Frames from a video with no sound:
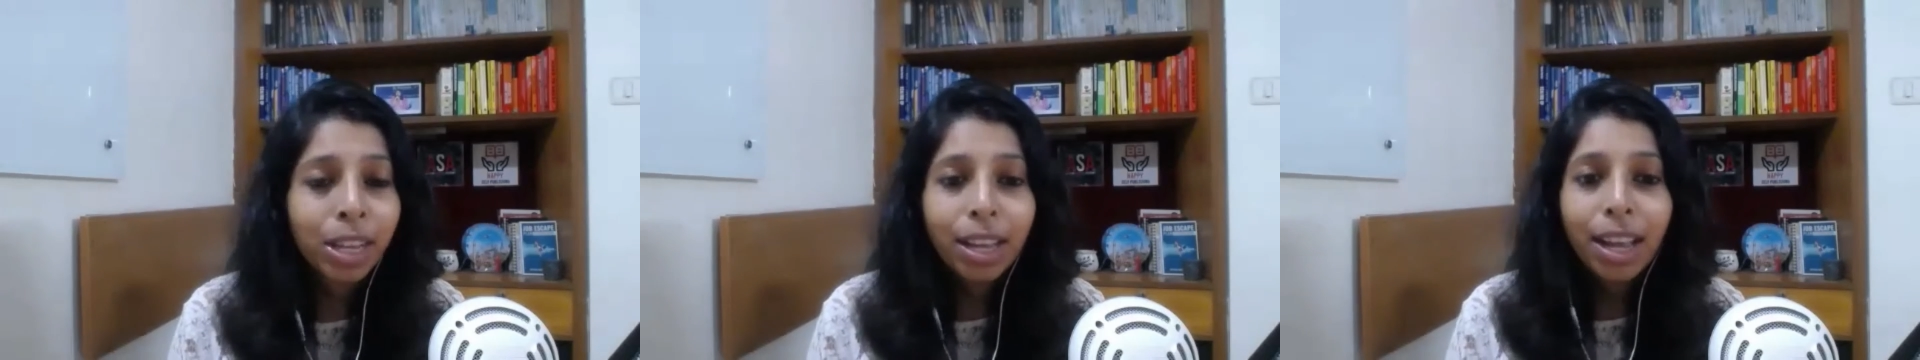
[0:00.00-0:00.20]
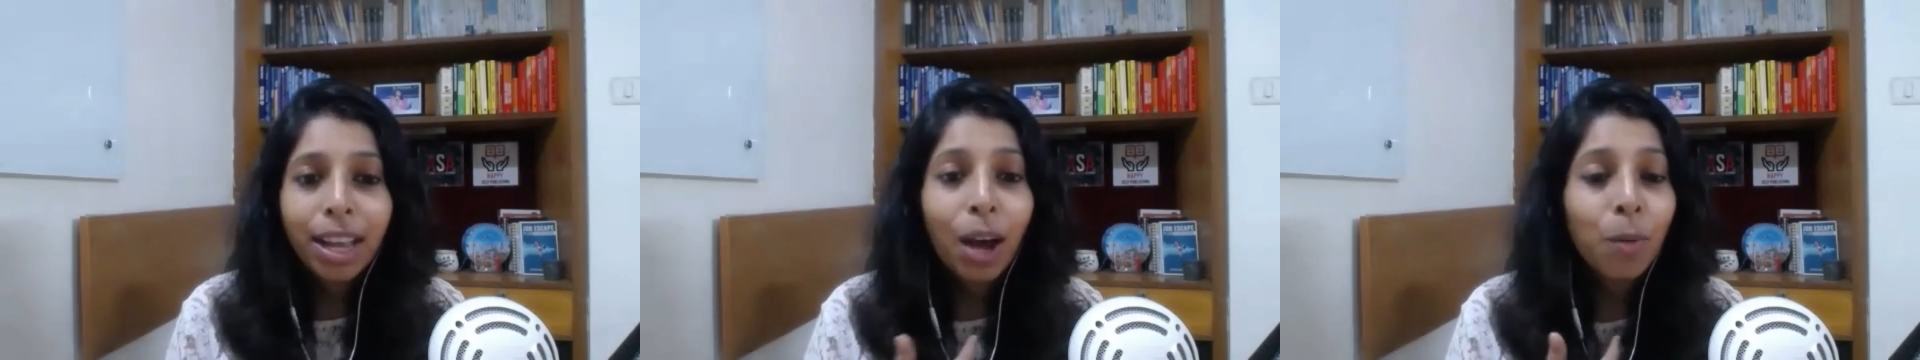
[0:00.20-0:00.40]

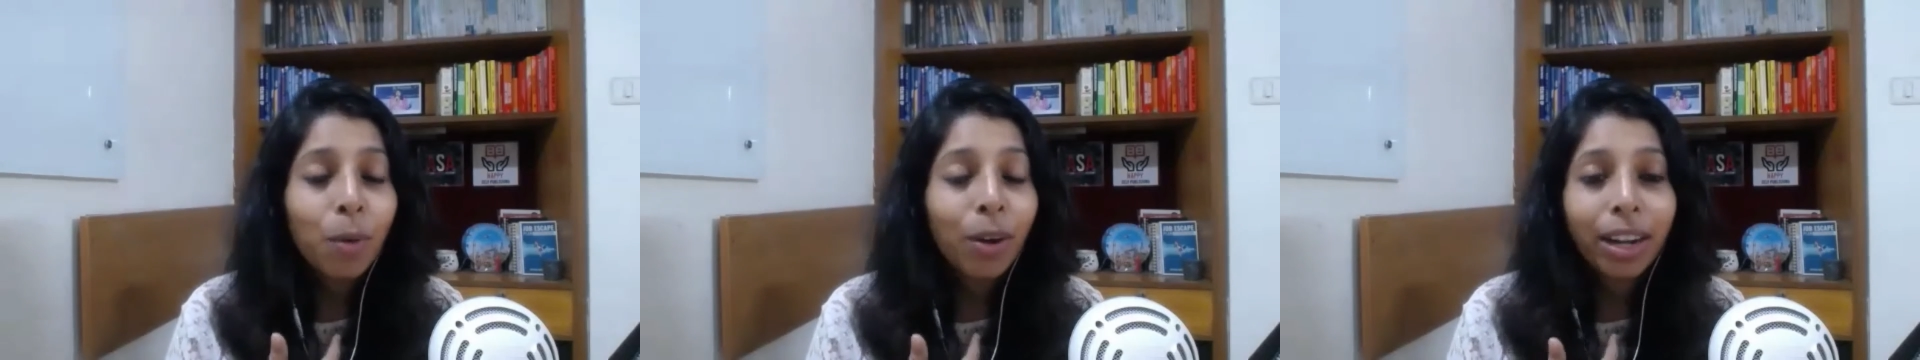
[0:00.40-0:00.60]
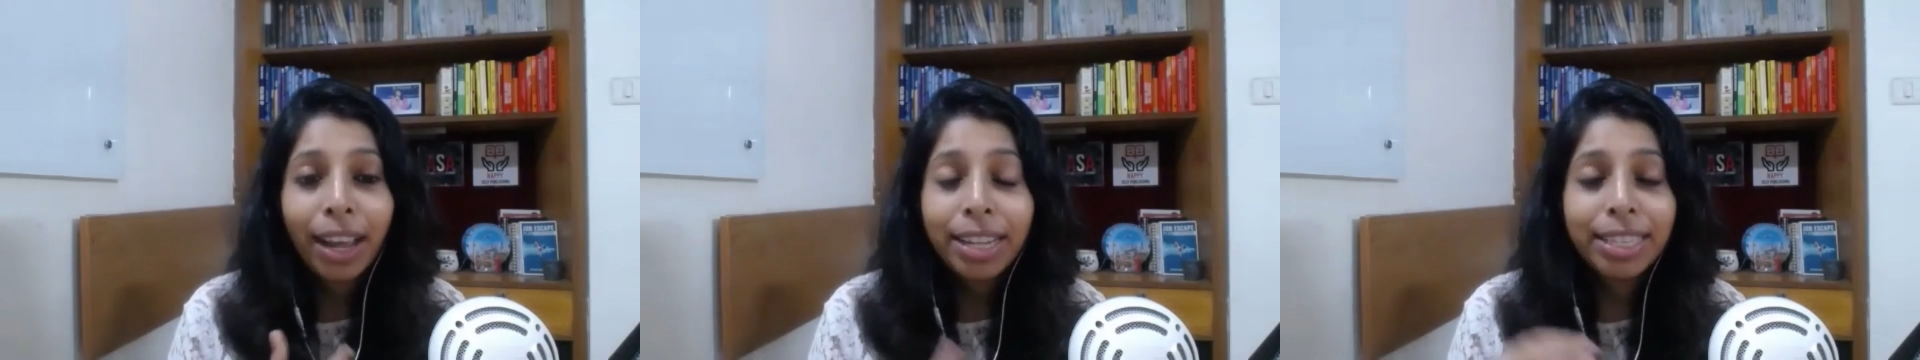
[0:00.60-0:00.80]
our
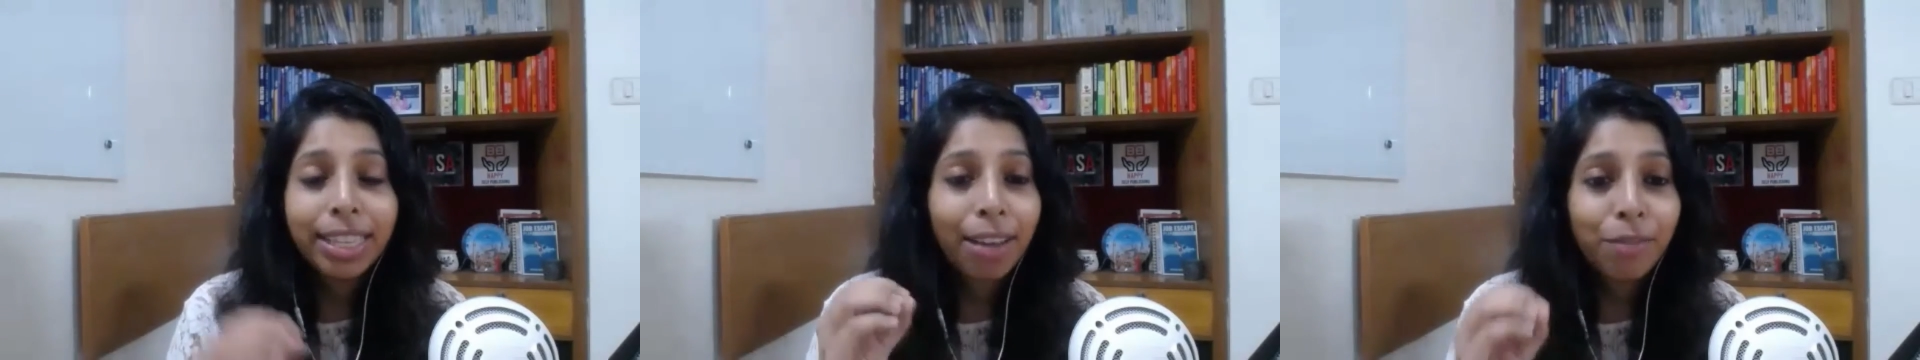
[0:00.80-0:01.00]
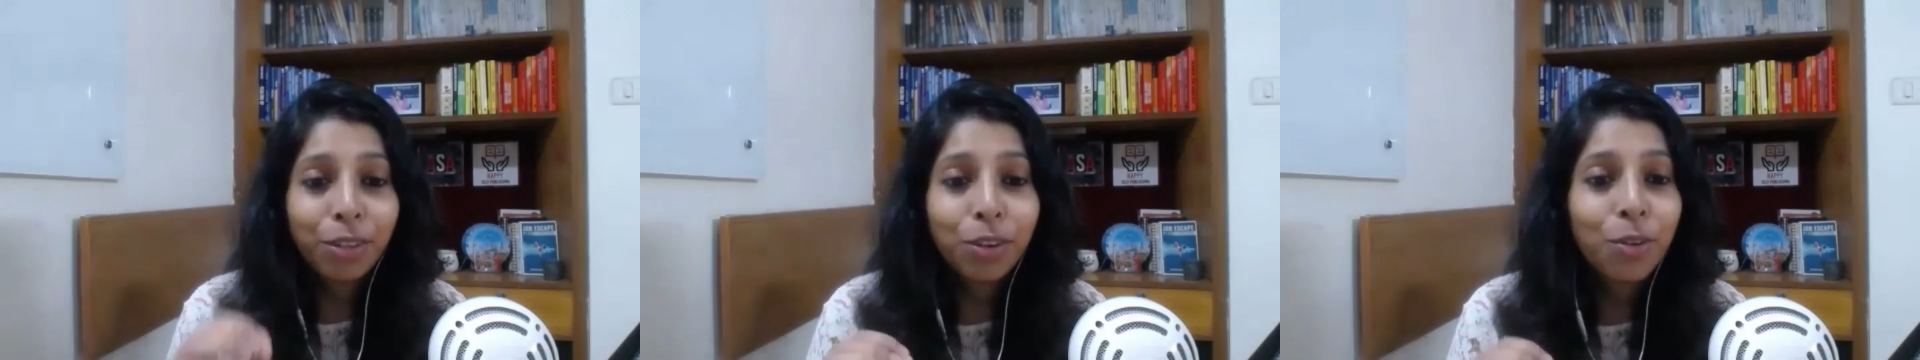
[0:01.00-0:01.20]
clients
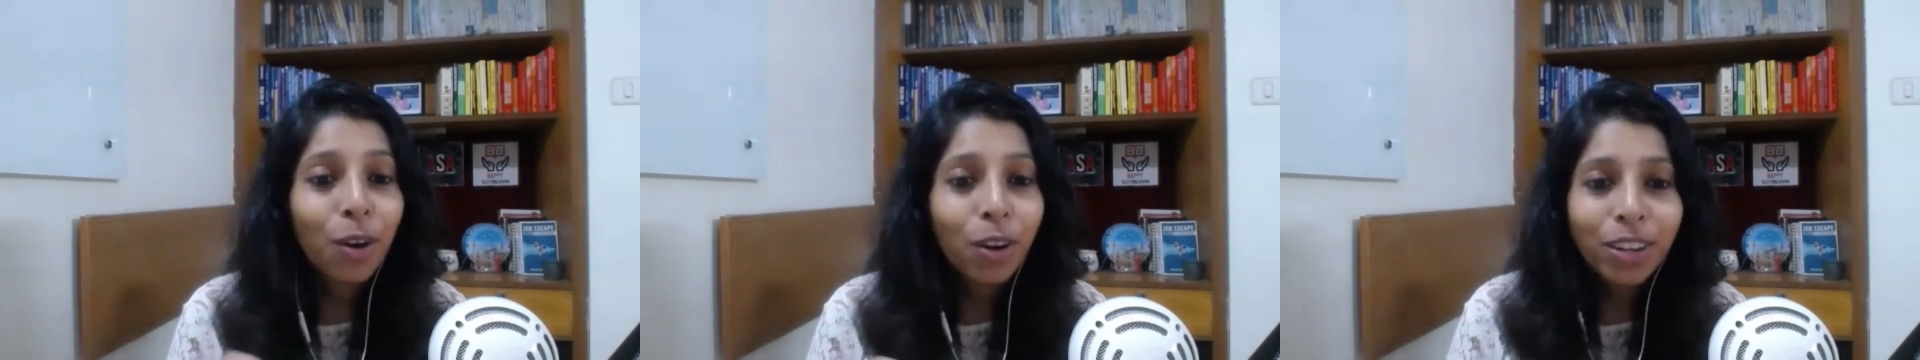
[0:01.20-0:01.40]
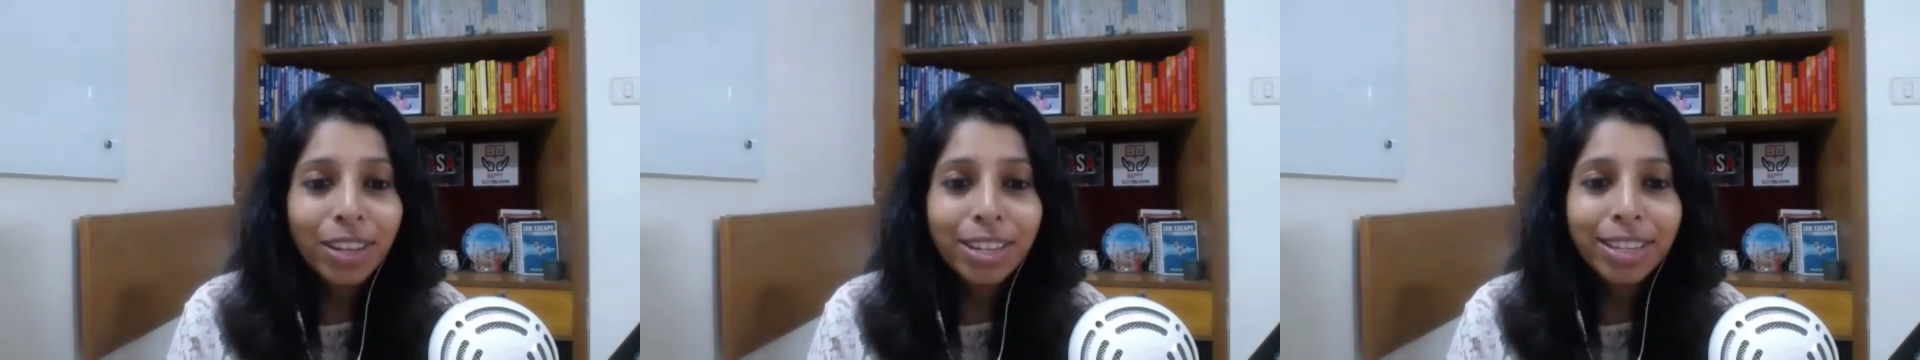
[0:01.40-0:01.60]
have zero
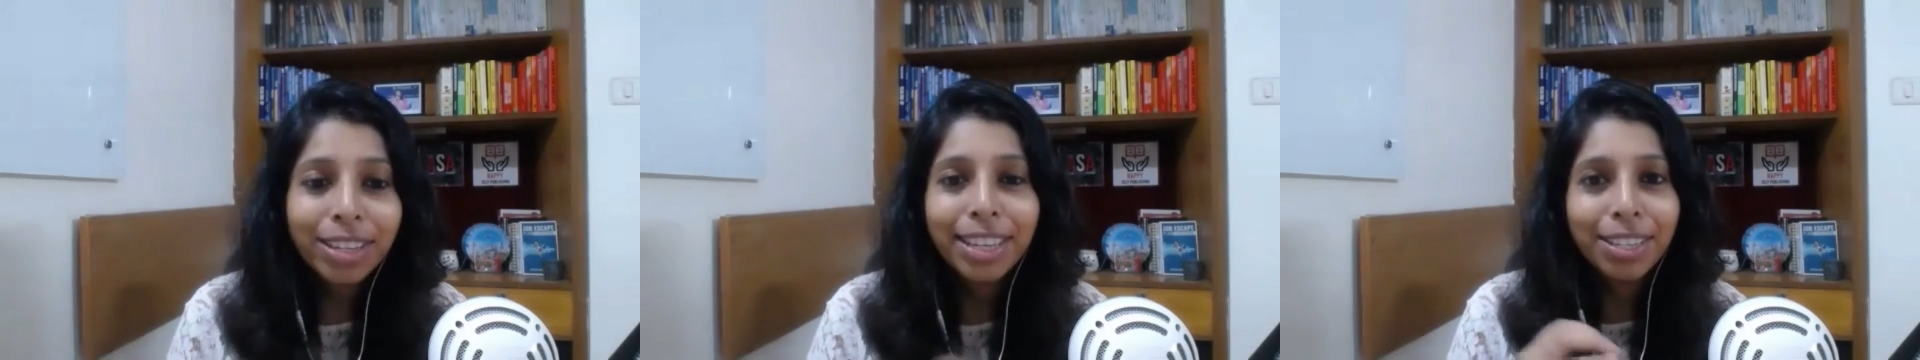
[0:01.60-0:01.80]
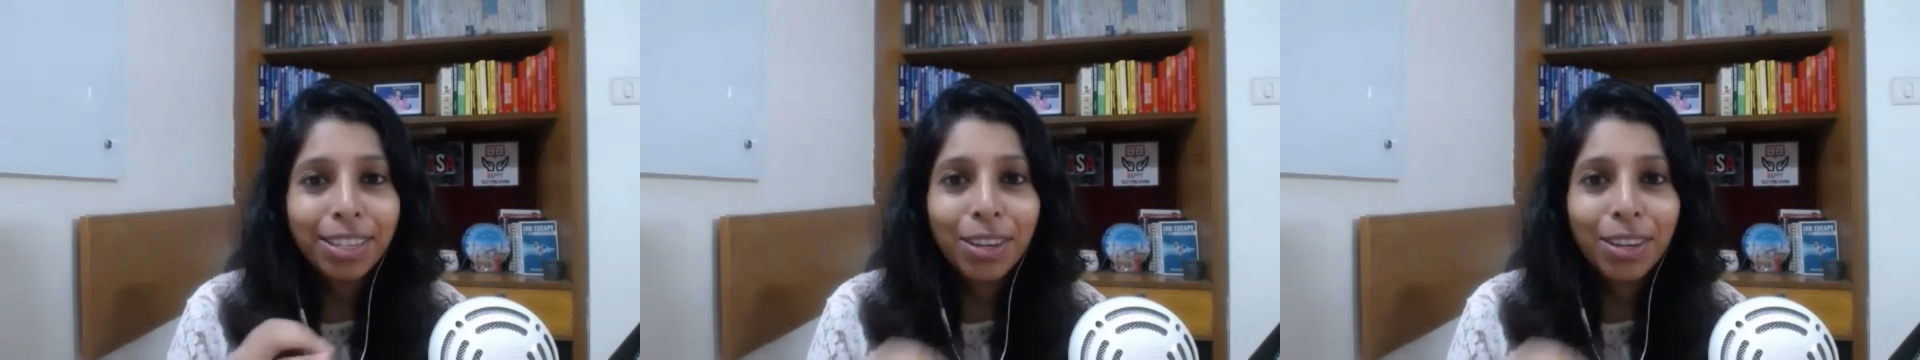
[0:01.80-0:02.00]
audience
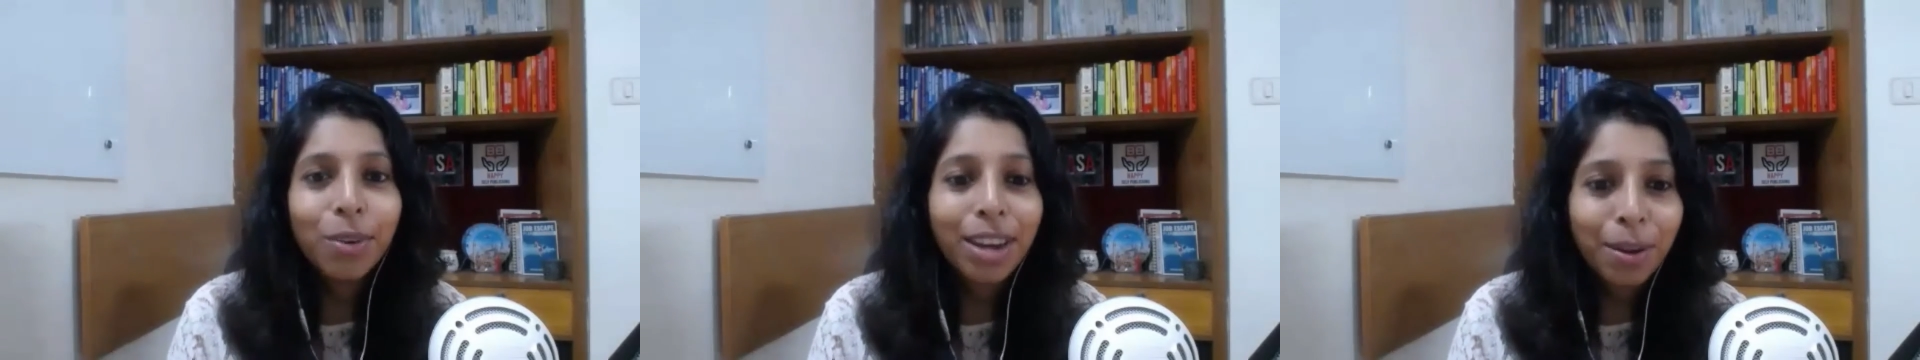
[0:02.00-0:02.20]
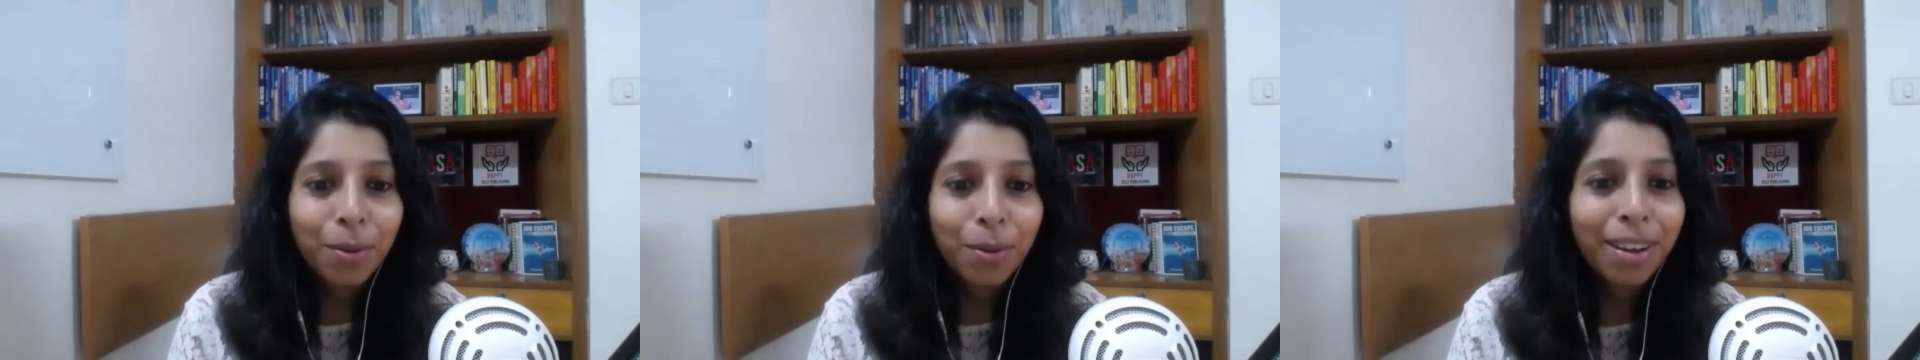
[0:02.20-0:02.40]
and zero
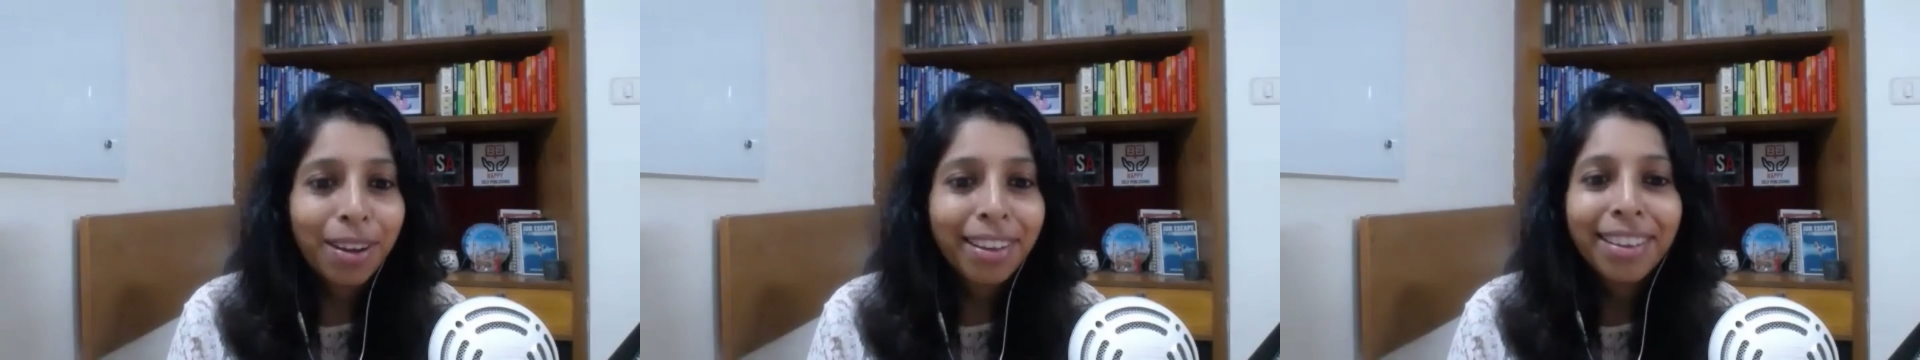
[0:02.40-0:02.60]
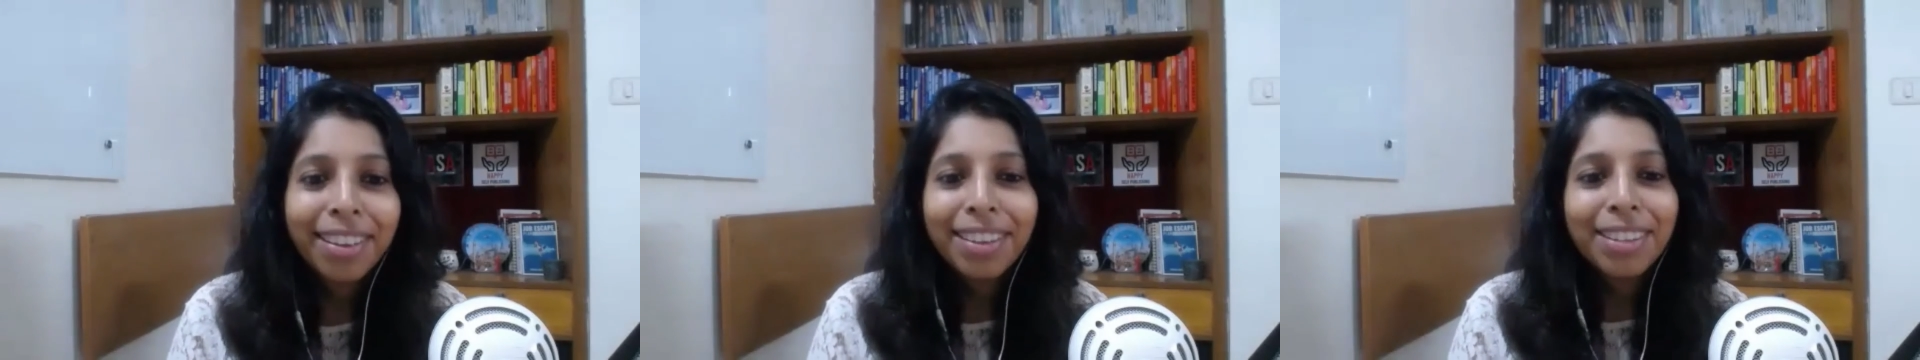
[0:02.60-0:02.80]
network.